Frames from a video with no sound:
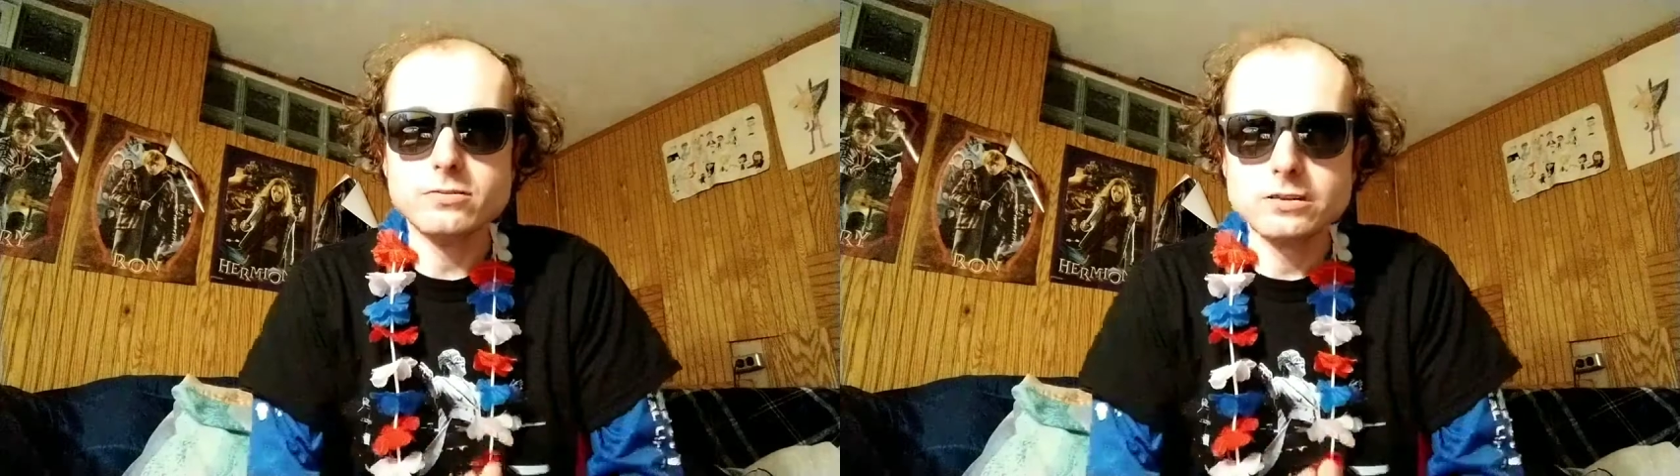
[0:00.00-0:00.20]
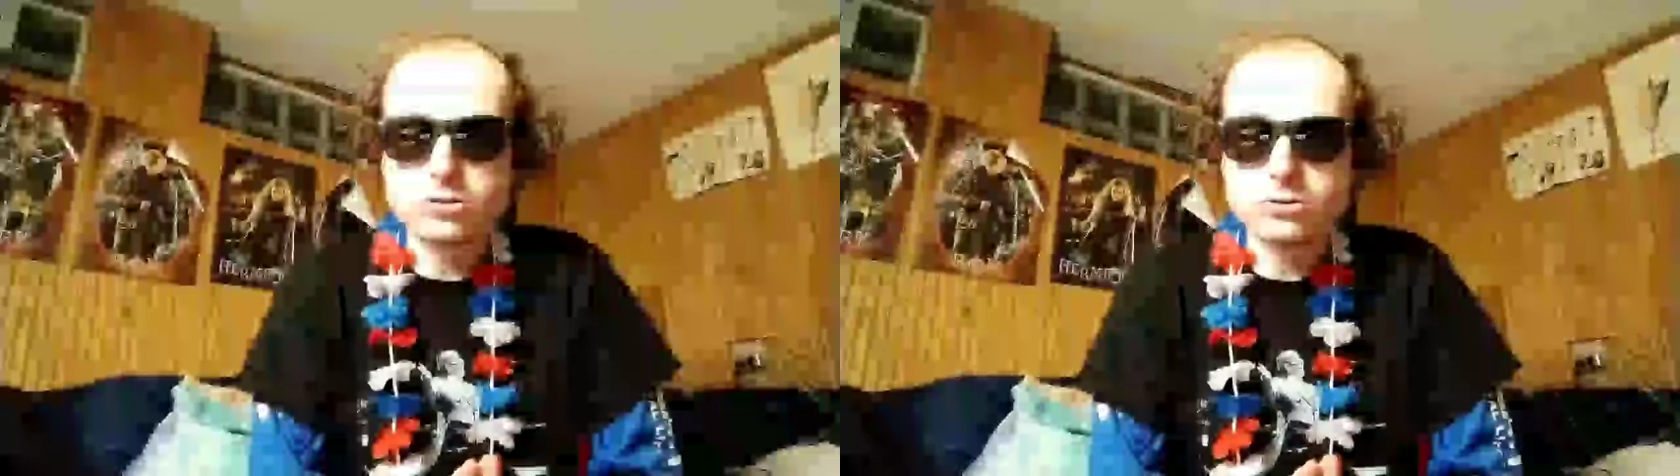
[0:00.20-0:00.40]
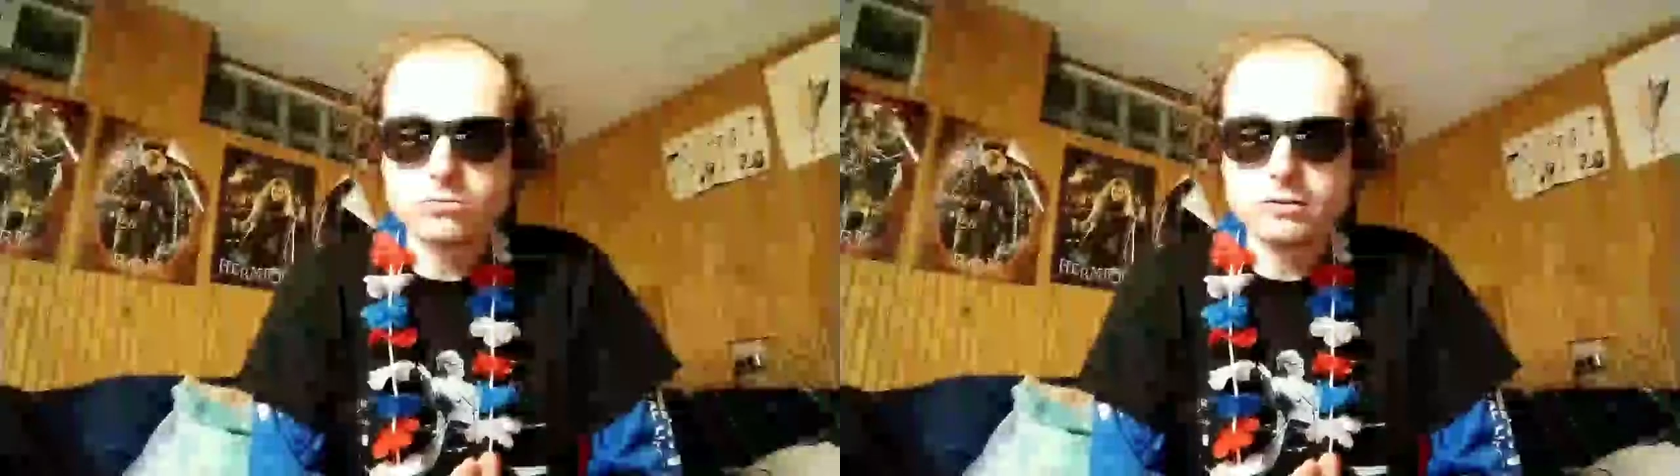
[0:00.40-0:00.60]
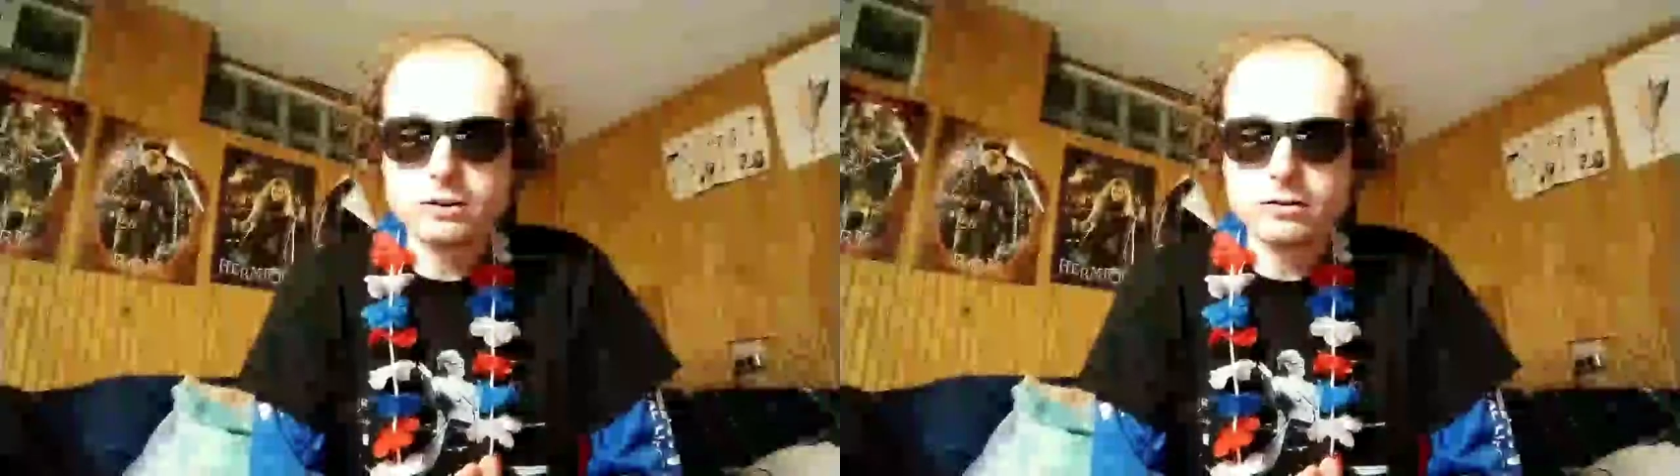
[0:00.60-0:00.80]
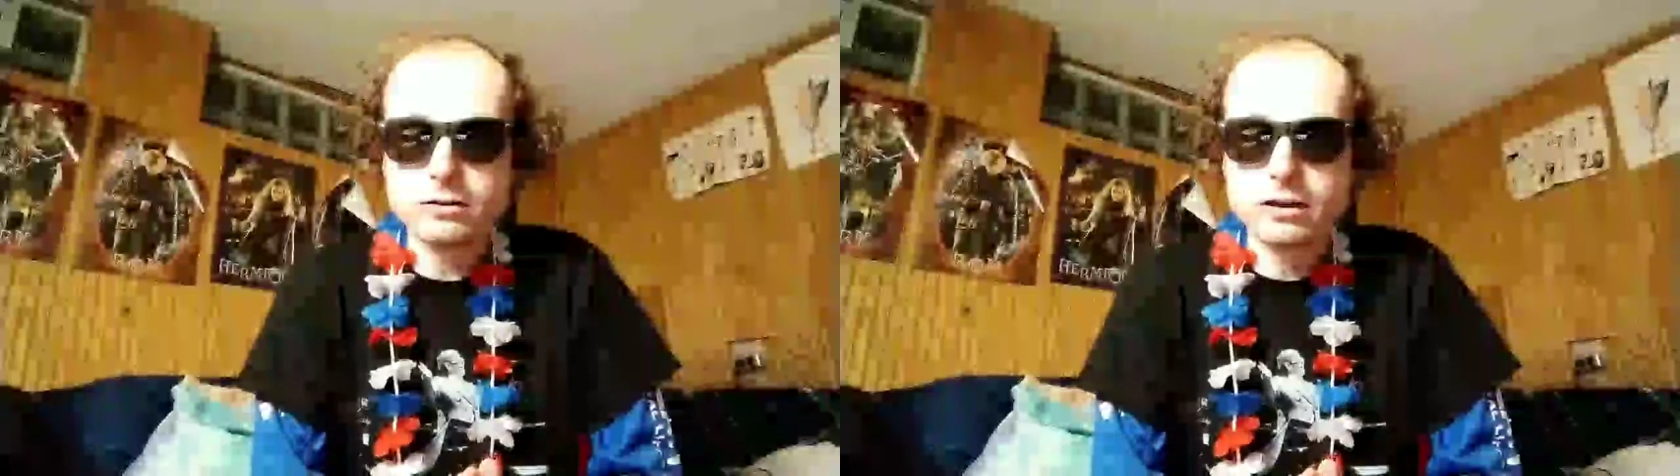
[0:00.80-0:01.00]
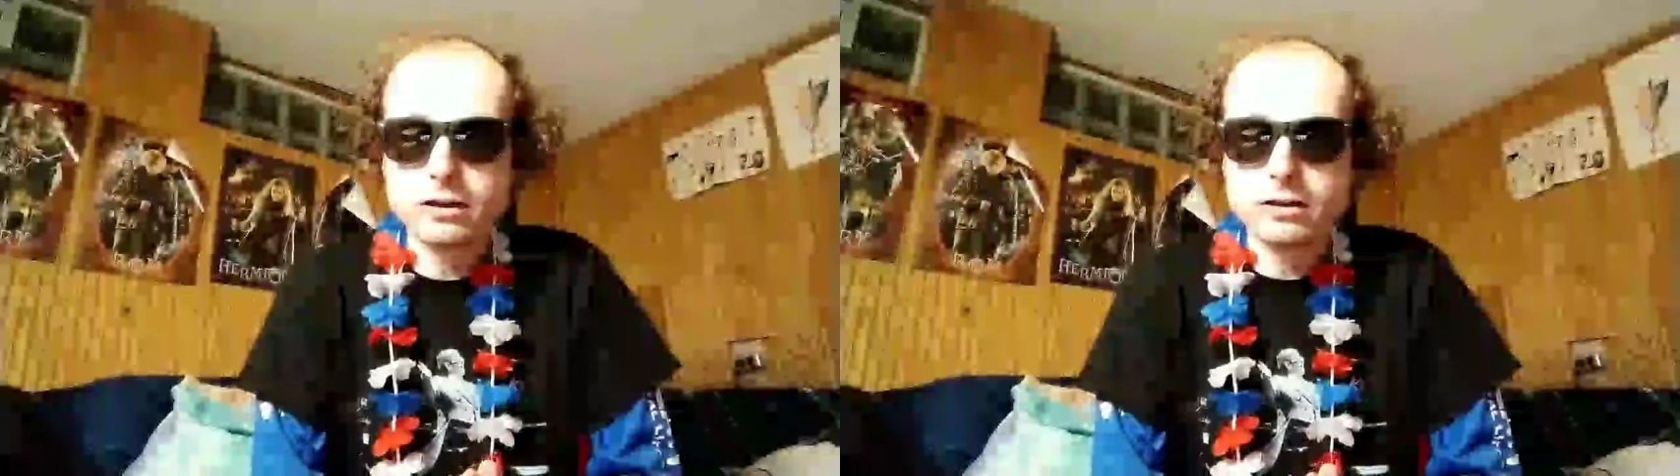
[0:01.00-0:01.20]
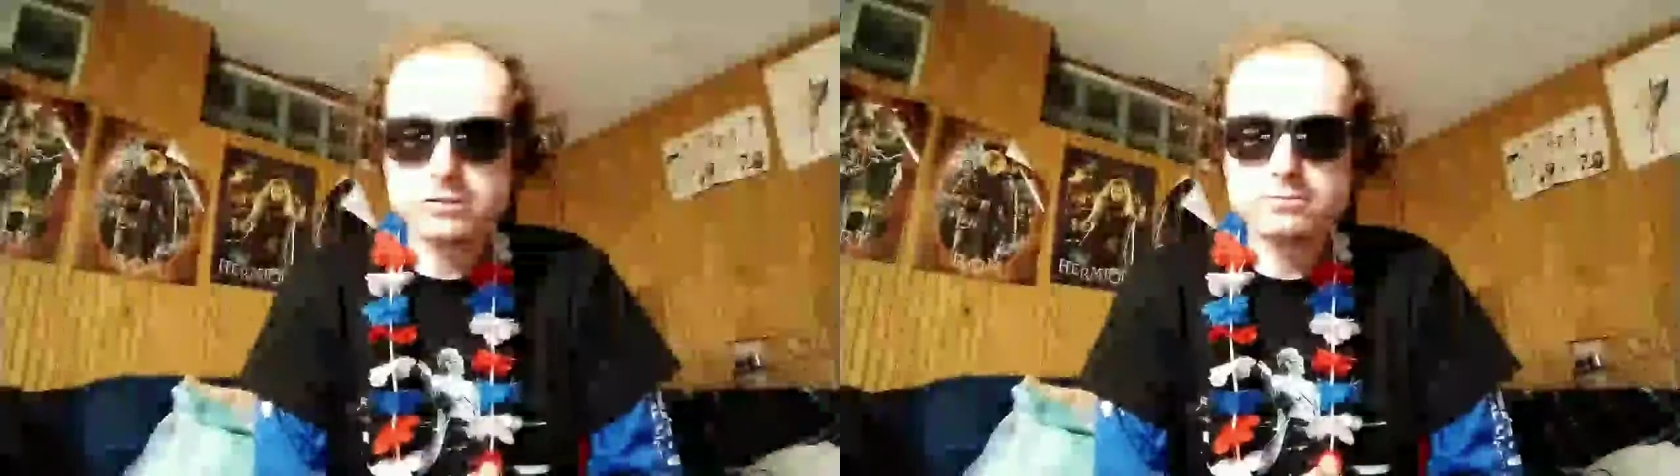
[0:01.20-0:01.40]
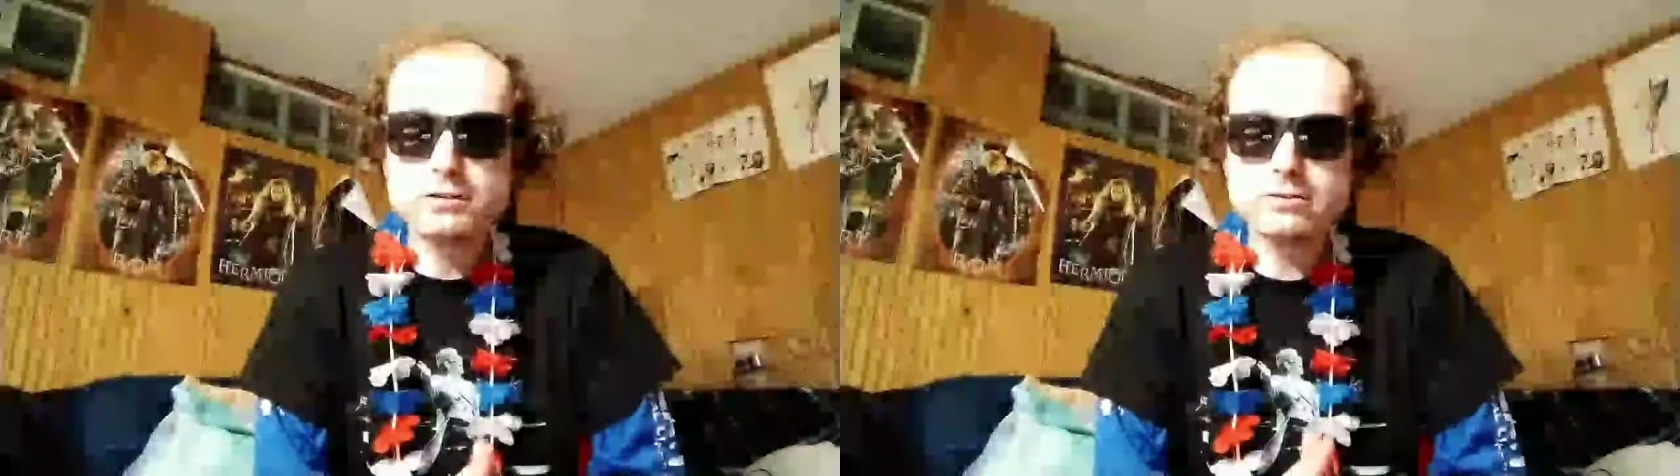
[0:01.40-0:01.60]
of his career,
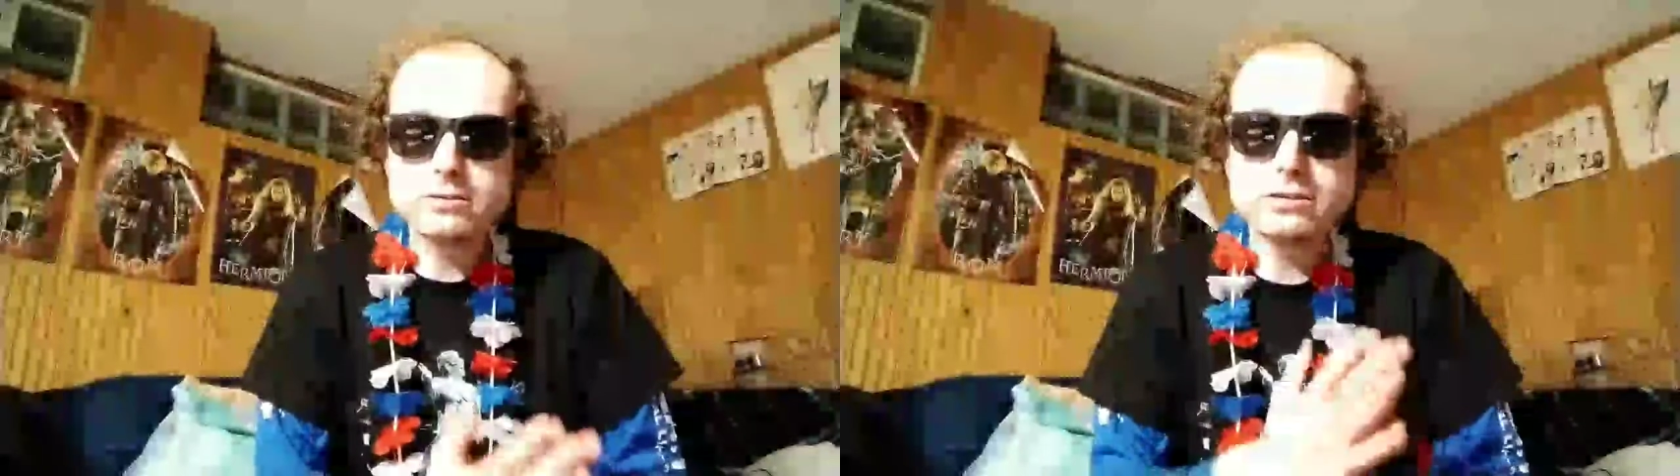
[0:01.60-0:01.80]
especially